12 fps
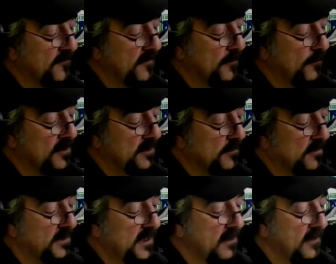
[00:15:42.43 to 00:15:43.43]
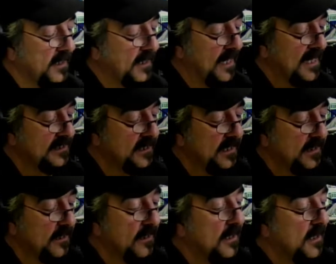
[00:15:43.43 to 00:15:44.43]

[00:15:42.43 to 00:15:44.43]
for the Principal Charity Classic.